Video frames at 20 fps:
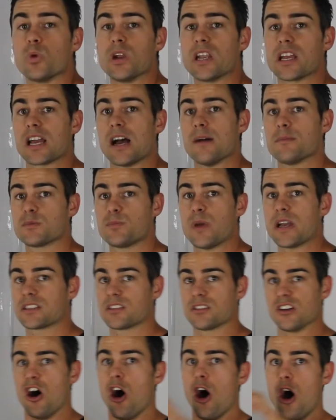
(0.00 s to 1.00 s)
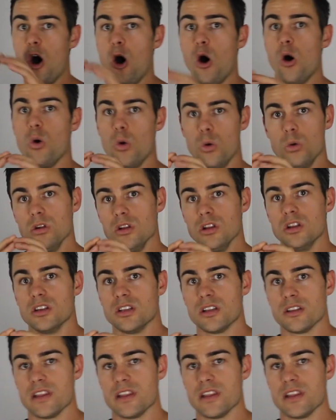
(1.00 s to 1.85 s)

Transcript: When it comes back to the whole,